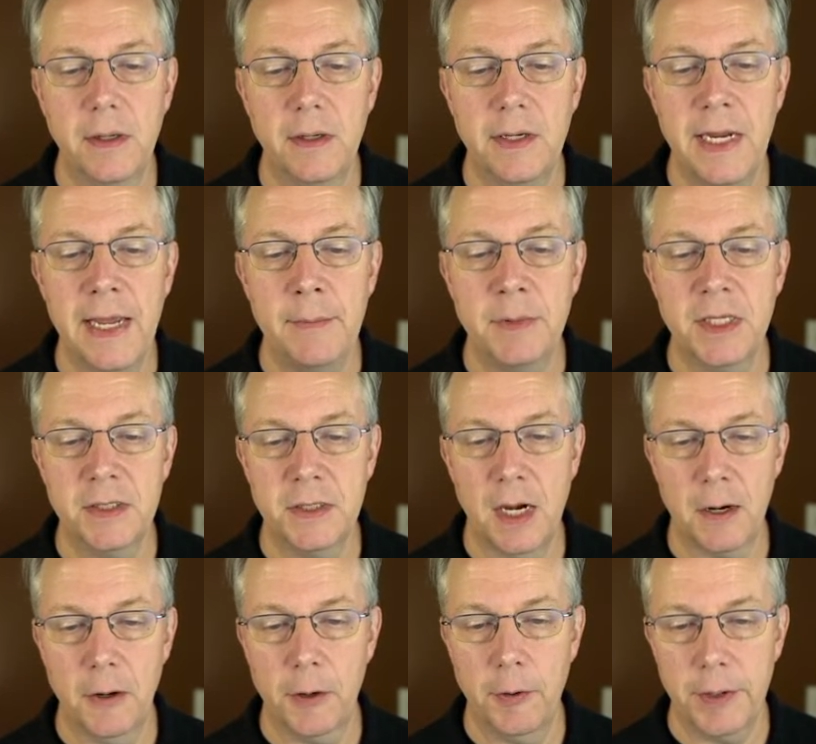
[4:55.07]
named
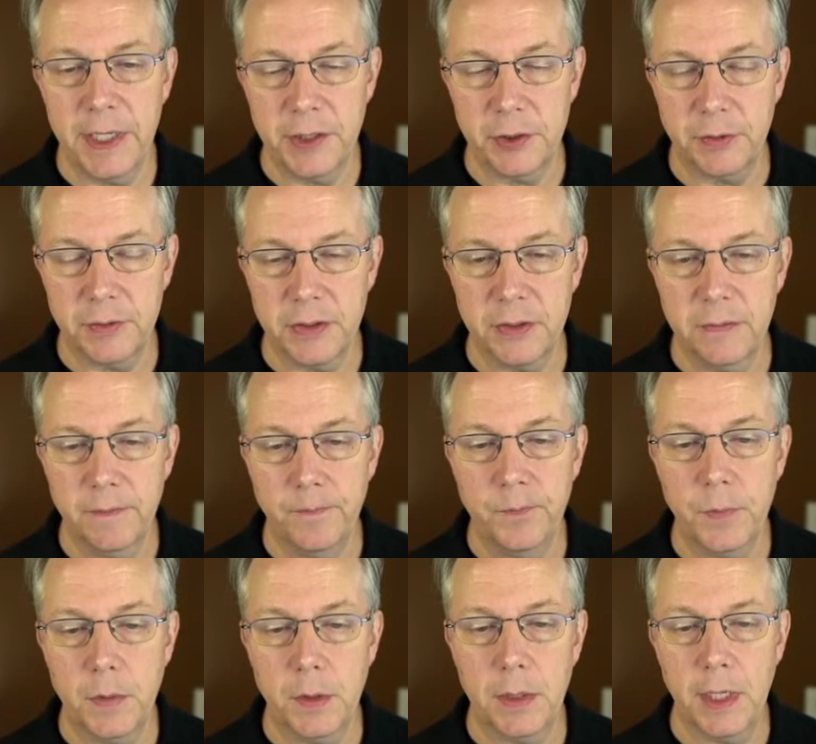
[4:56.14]
Docker credentials.
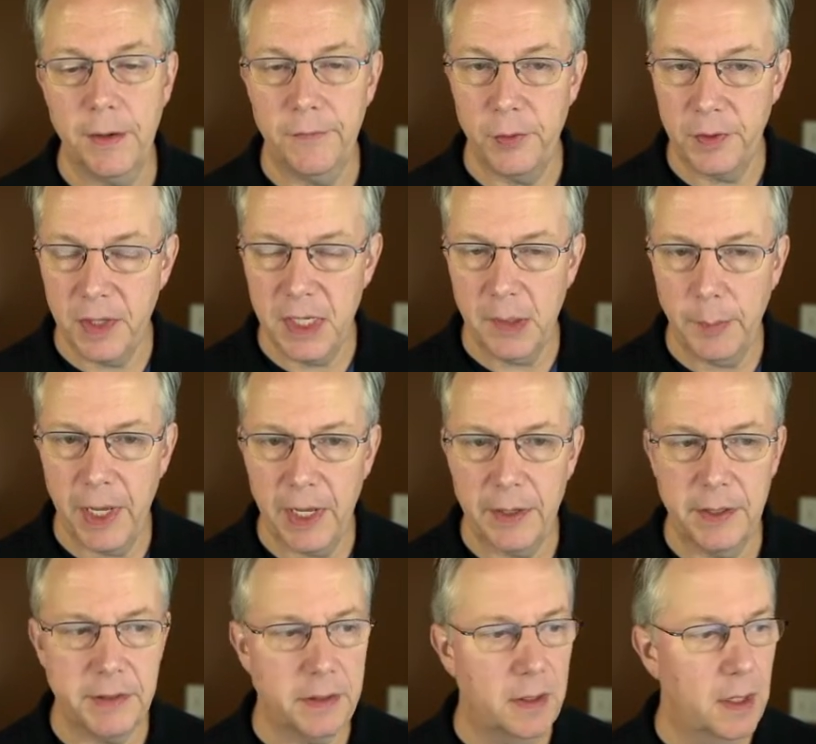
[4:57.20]
Now, if you think about
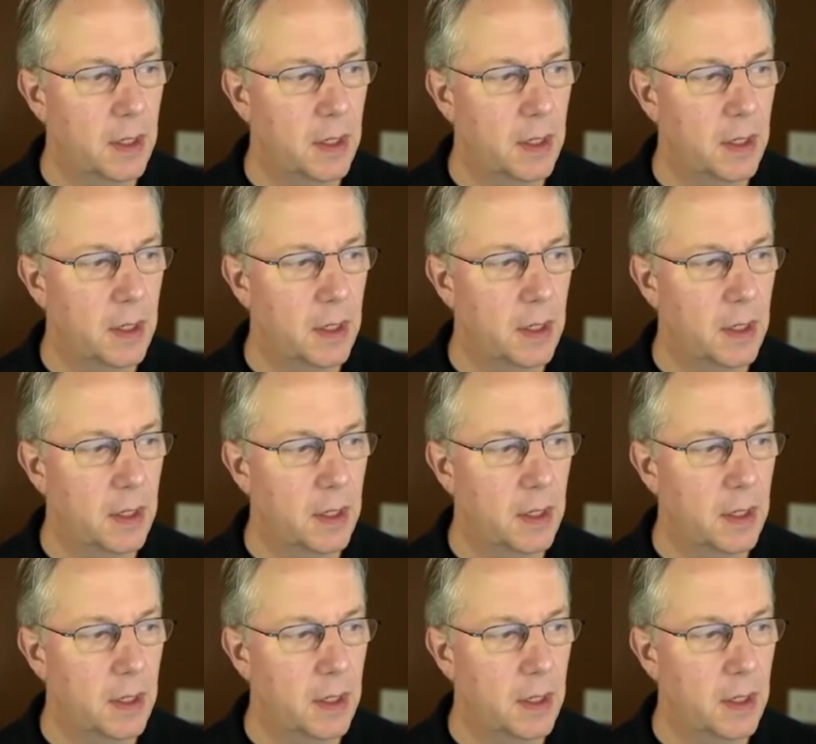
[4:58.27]
it,